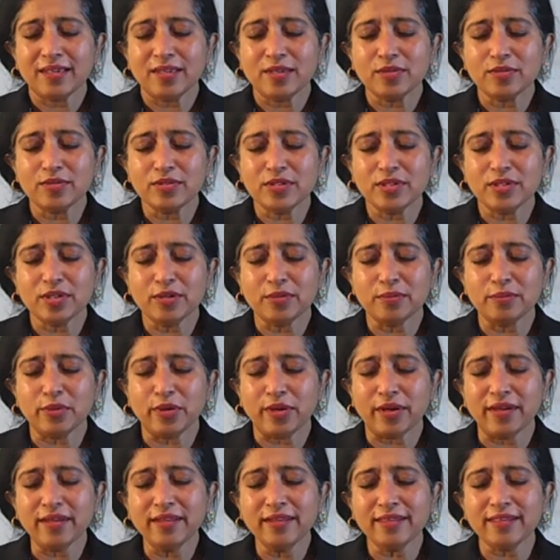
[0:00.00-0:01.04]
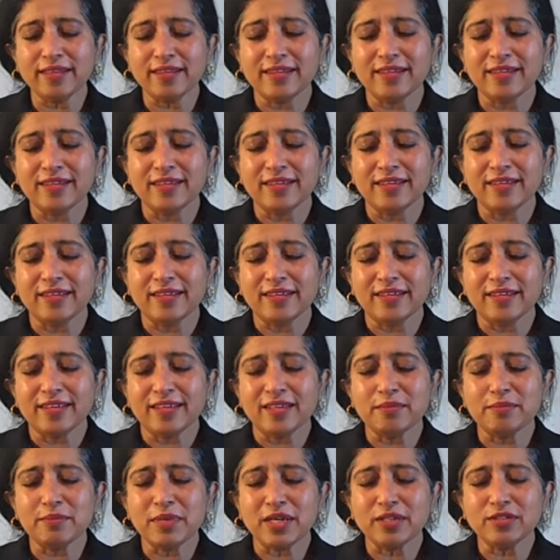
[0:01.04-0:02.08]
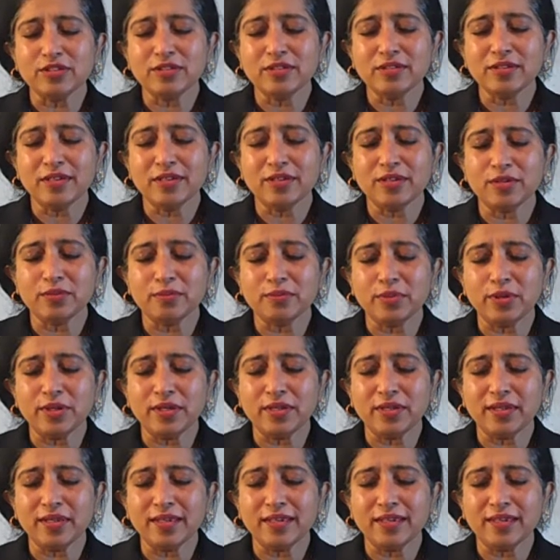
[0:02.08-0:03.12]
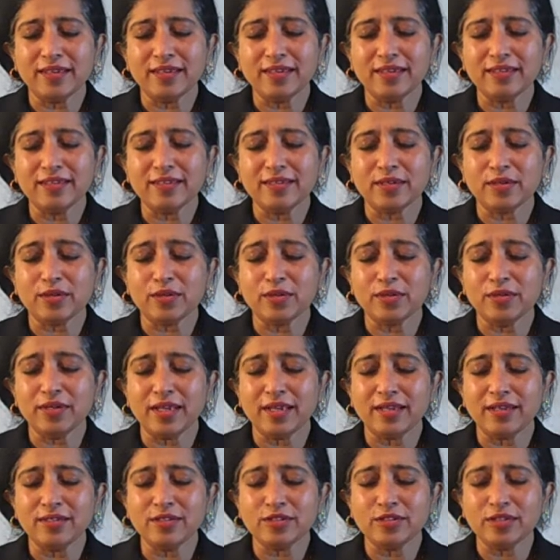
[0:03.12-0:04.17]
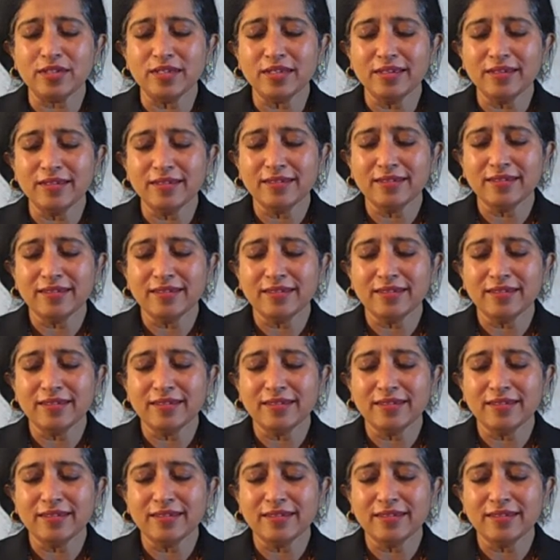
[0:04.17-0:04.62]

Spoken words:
Using your breath, imagine that you're breathing in the good energy,